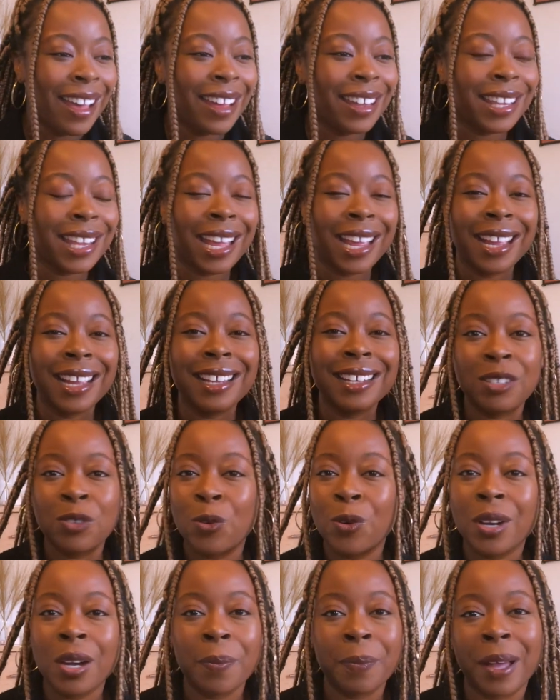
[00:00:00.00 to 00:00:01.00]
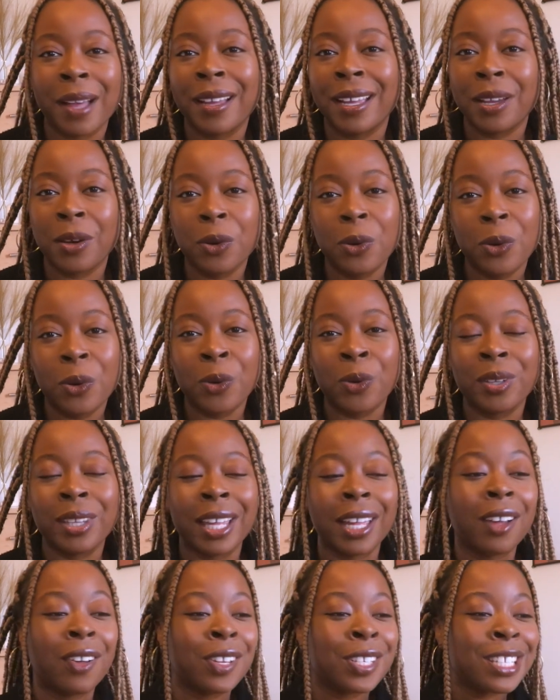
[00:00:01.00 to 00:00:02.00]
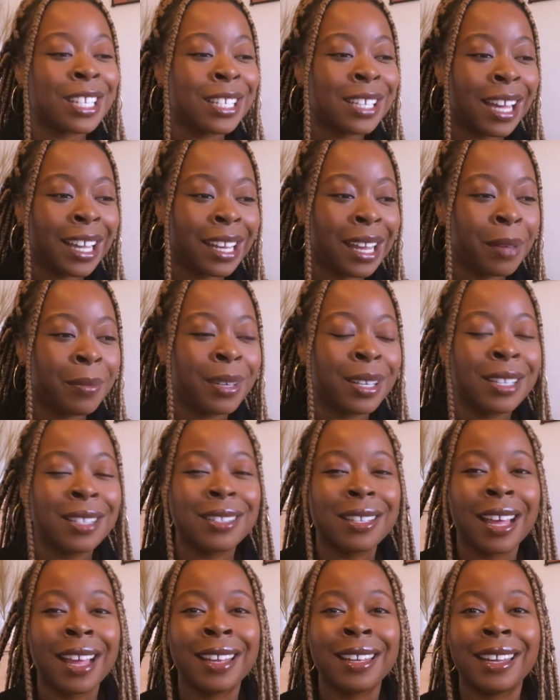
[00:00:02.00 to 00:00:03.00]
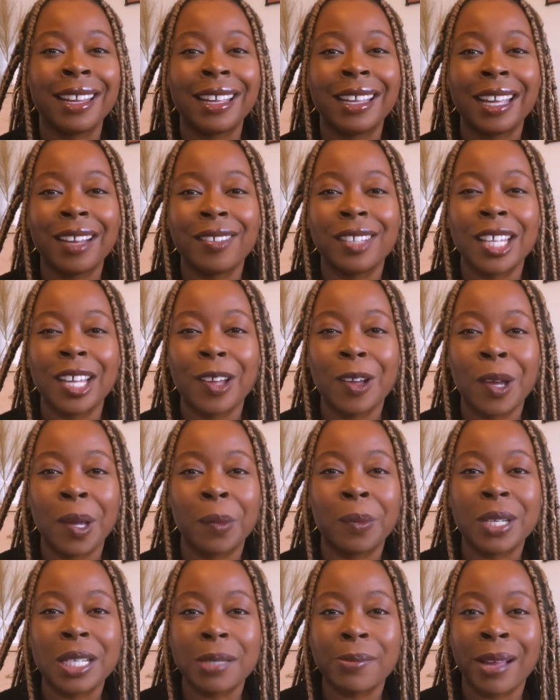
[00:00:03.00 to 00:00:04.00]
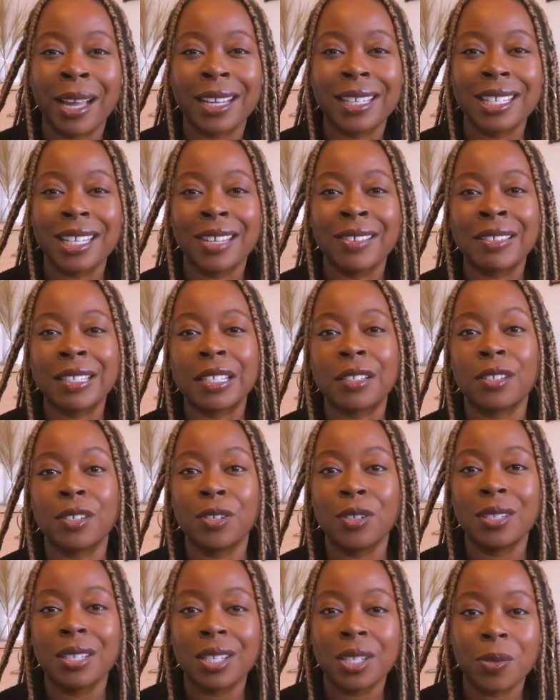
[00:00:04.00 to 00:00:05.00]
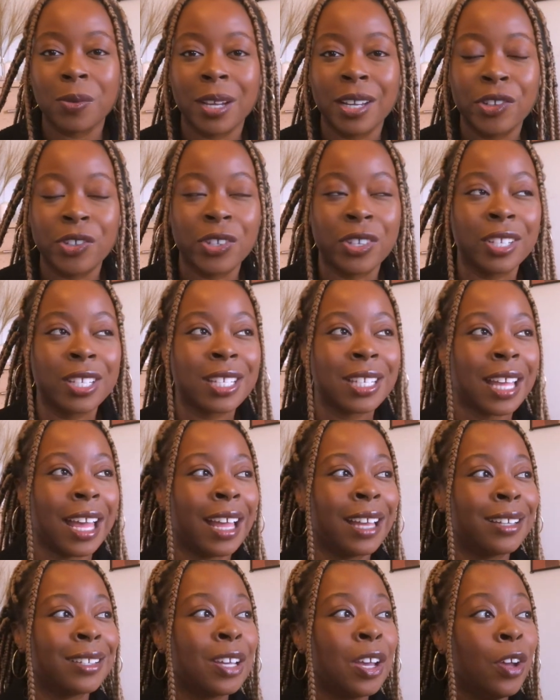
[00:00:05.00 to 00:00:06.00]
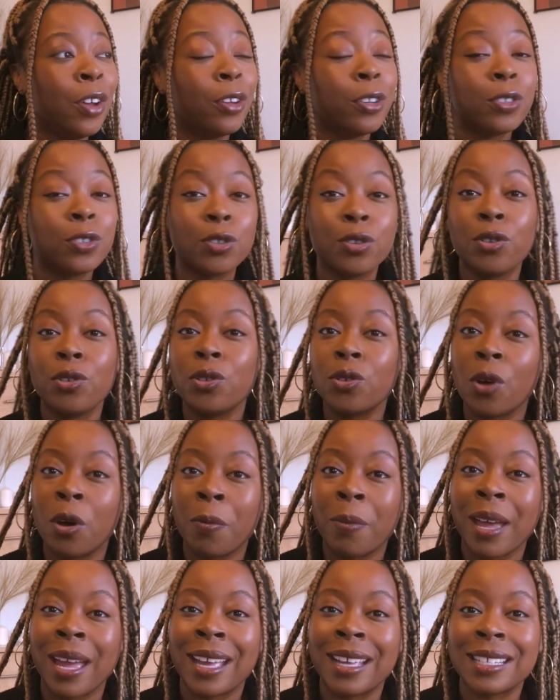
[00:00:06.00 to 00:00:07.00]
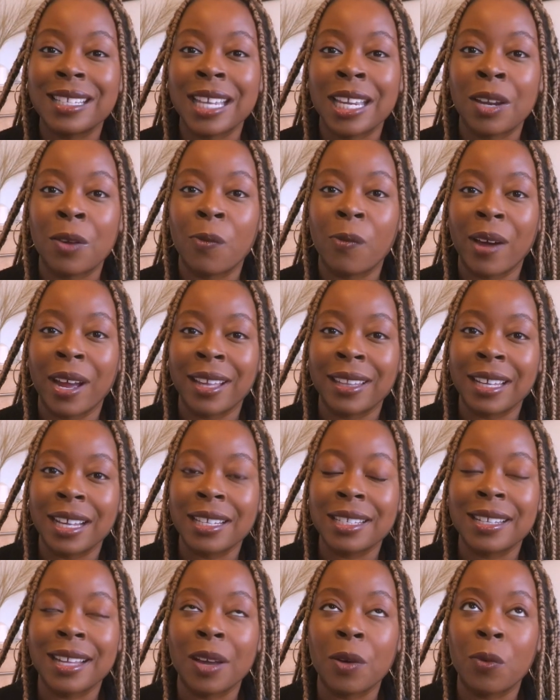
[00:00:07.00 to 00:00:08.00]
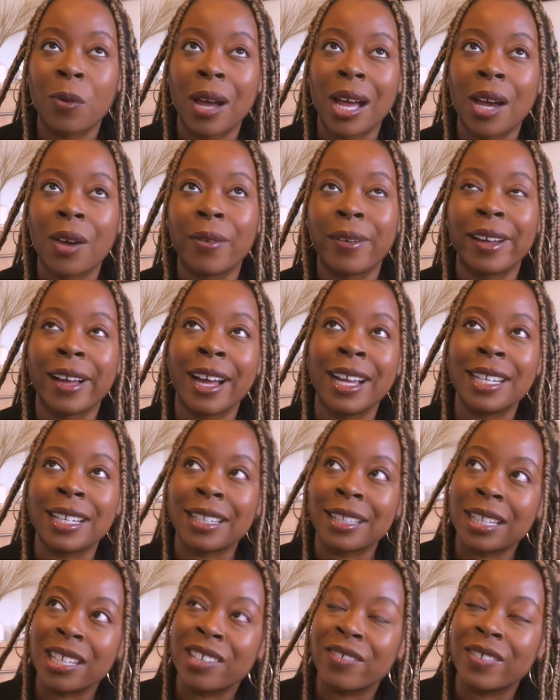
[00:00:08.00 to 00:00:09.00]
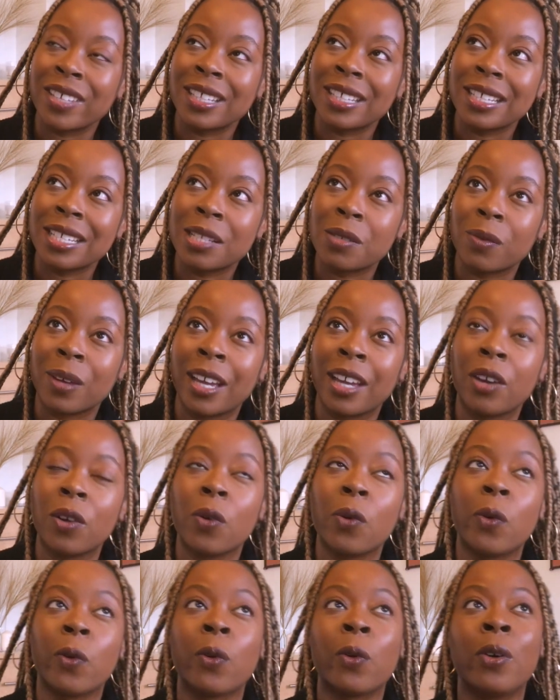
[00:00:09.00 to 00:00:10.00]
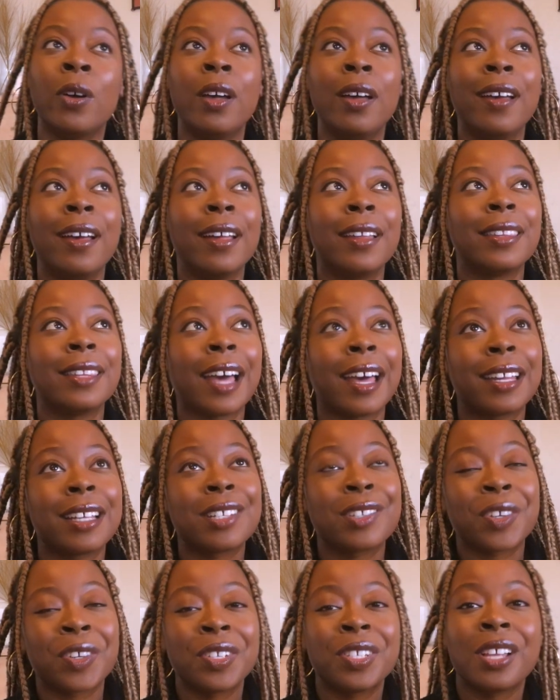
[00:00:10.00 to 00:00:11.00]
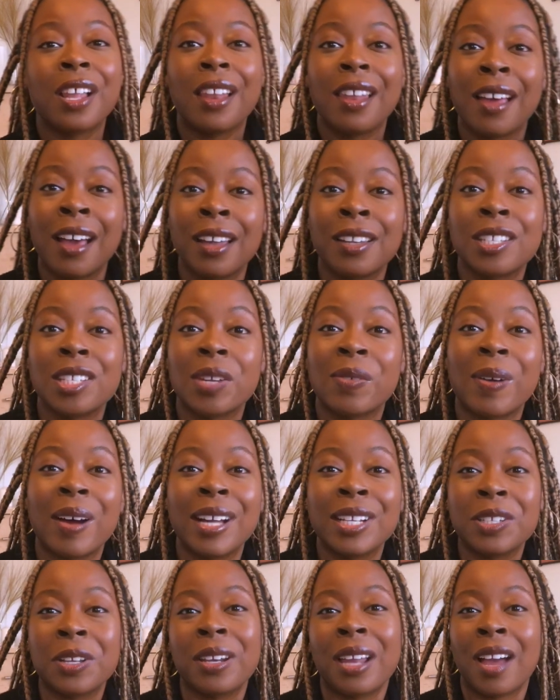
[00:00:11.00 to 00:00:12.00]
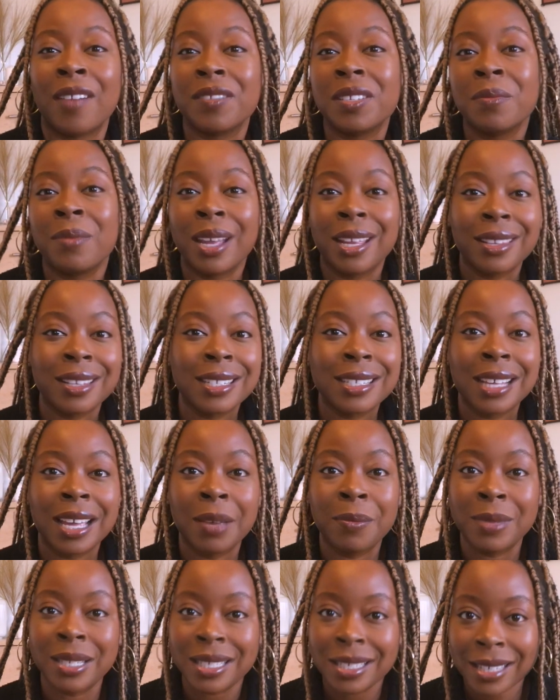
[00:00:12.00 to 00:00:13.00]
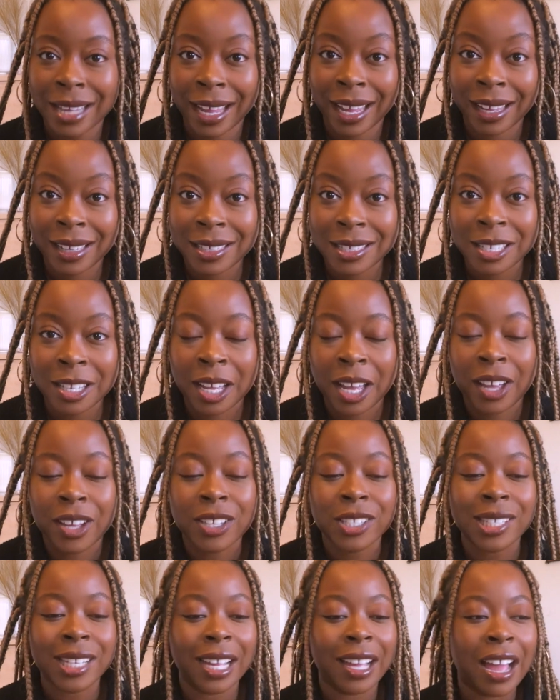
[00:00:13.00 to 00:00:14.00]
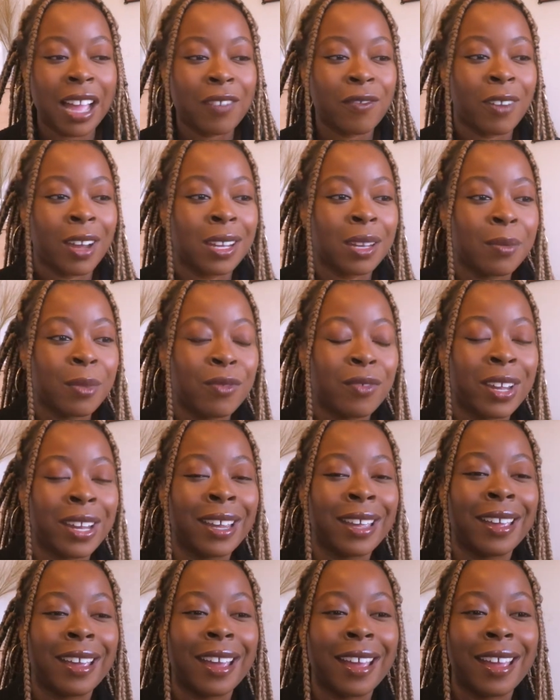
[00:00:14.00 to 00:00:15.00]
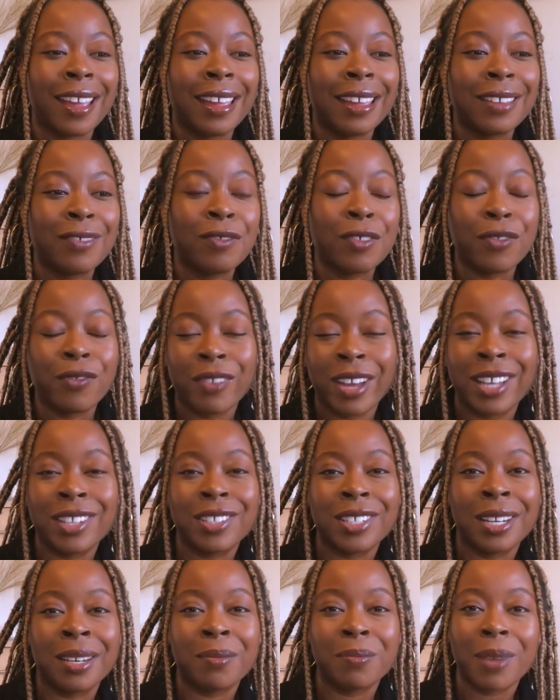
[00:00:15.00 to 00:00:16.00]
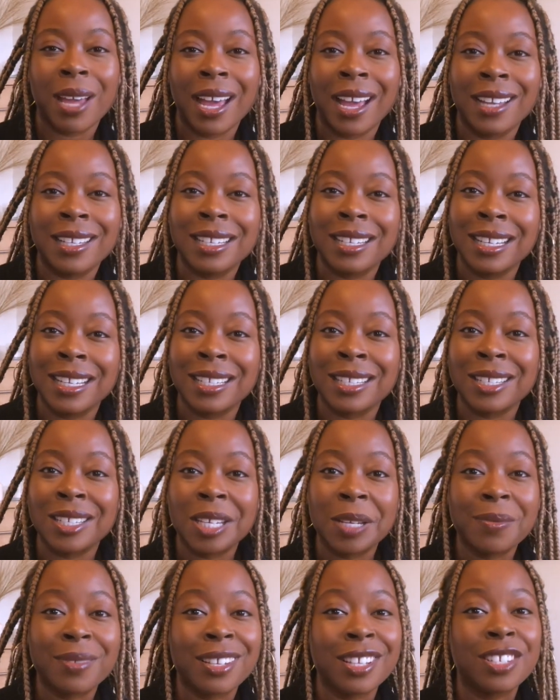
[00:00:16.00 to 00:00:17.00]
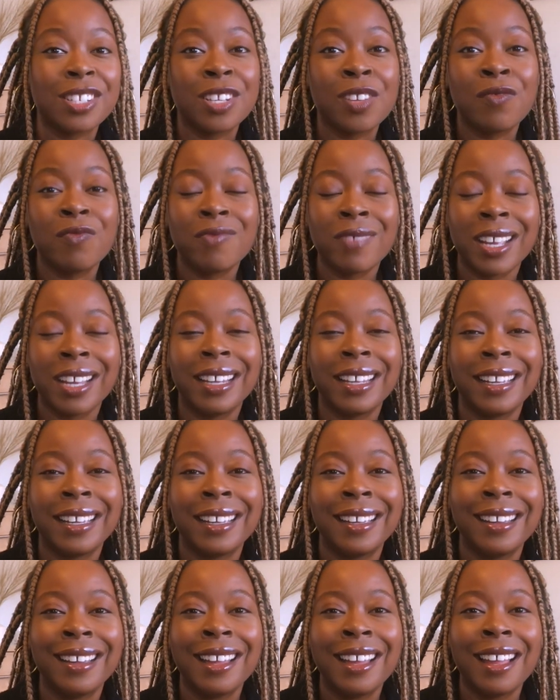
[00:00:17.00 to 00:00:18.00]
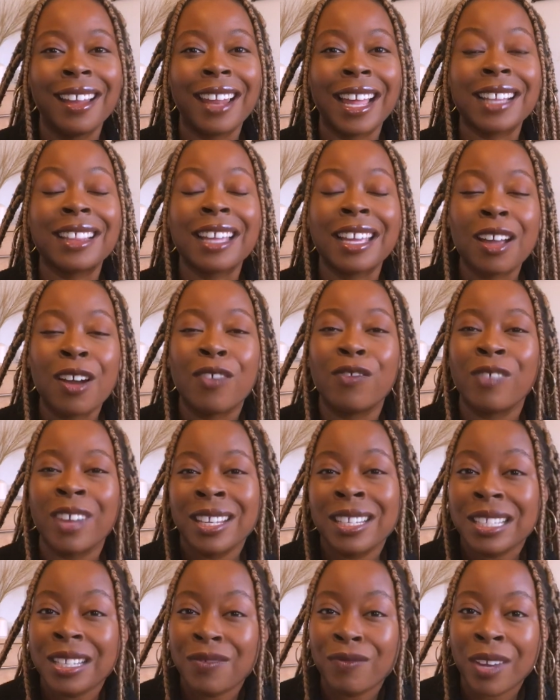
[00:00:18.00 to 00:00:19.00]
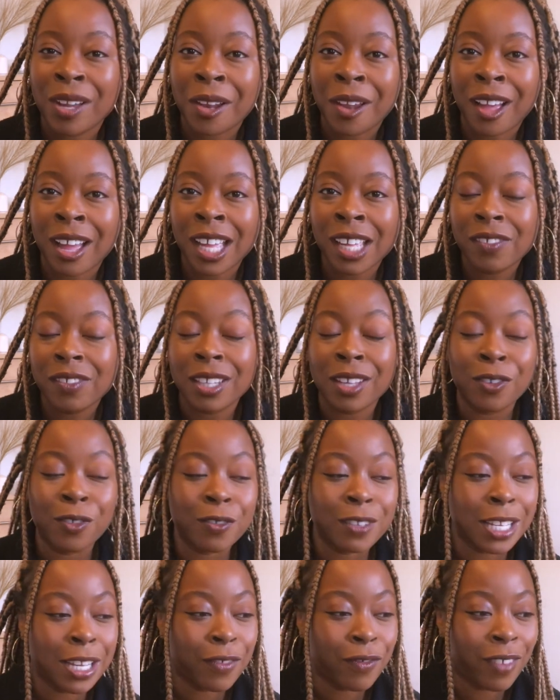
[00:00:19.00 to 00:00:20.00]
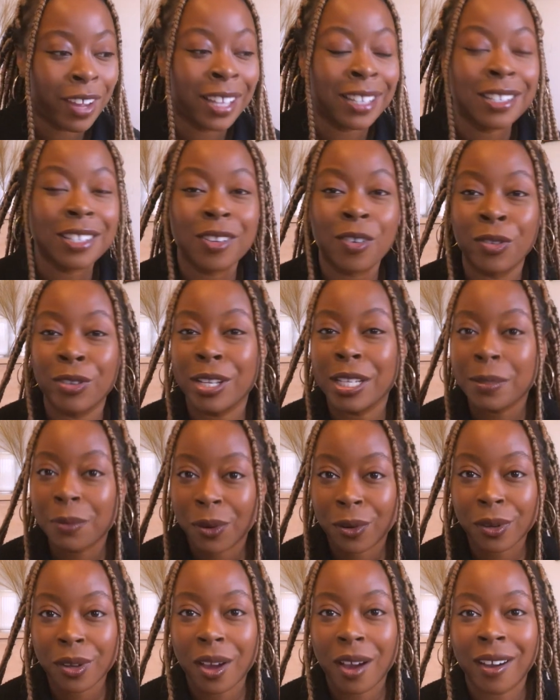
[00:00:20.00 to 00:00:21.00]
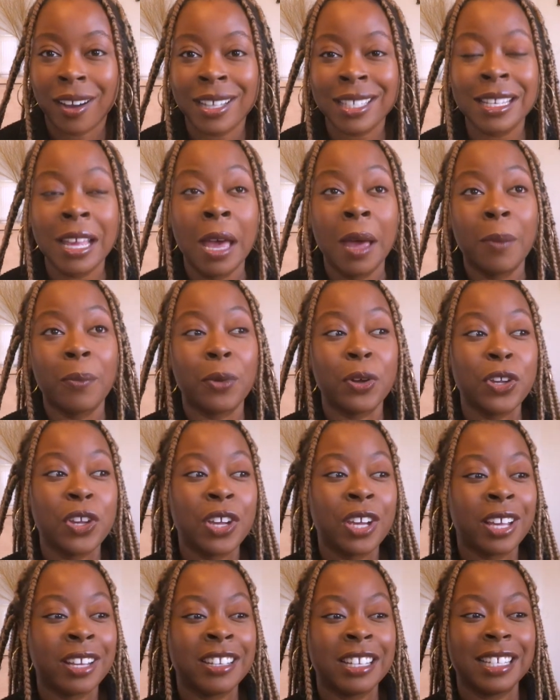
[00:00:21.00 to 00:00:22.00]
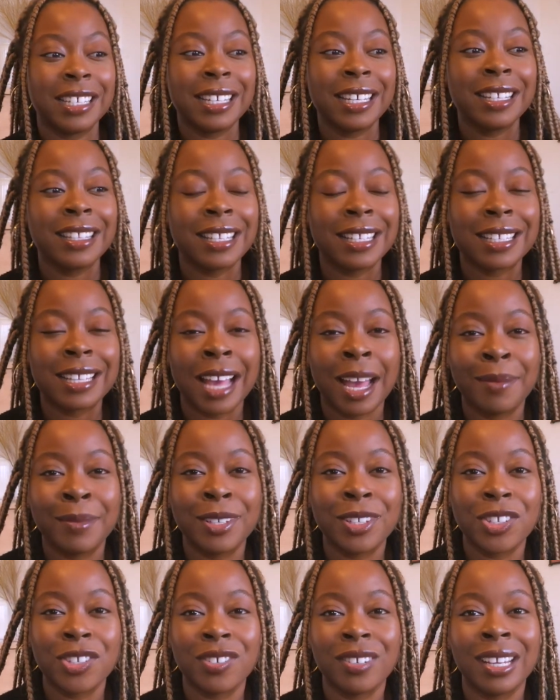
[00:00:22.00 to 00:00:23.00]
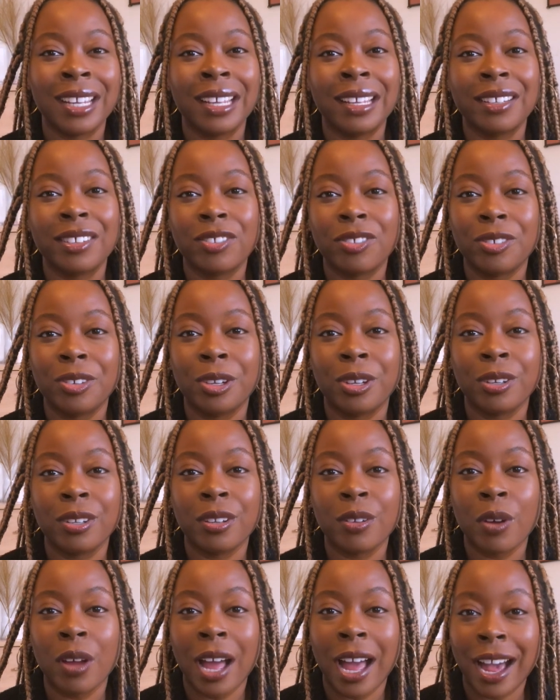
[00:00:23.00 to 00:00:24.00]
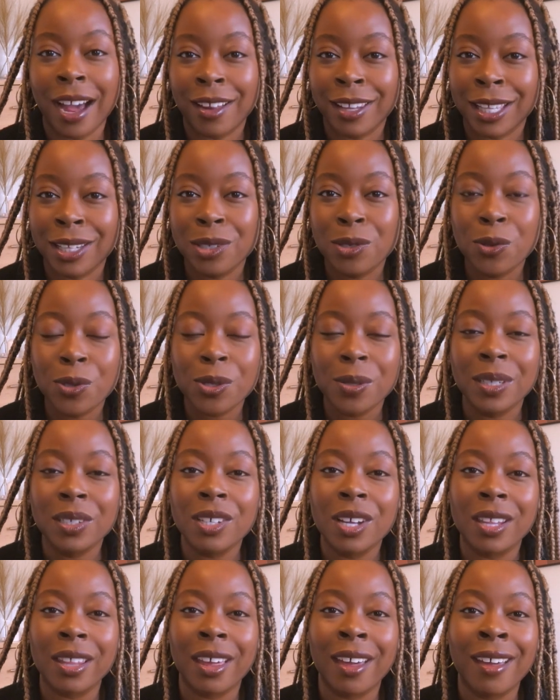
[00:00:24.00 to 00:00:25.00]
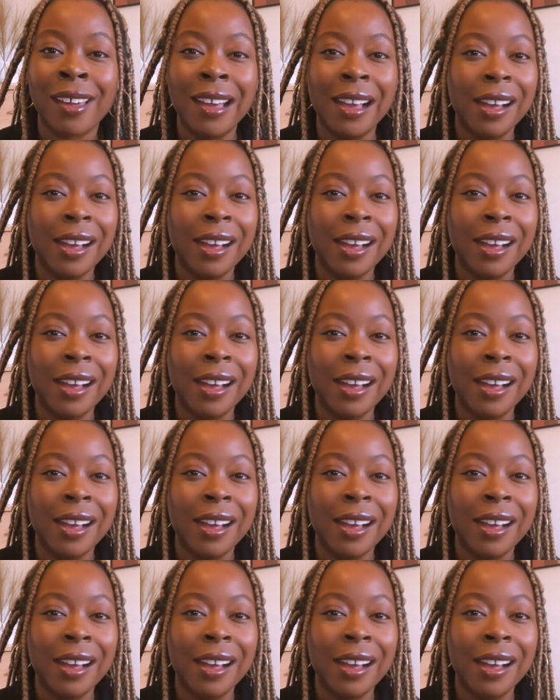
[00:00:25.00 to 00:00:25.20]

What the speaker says: They talk about it all, they answer dilemmas, and they give their own perspectives to situations and to topics in a way that's like, wow, I didn't think of it this way, or that is good to learn so I don't have to make the same mistakes. So I find them a really refreshing pair to listen to, because you can really, like, they are friends in real life, they're obviously friends on this podcast, but you can see this chemistry through how they talk to each other,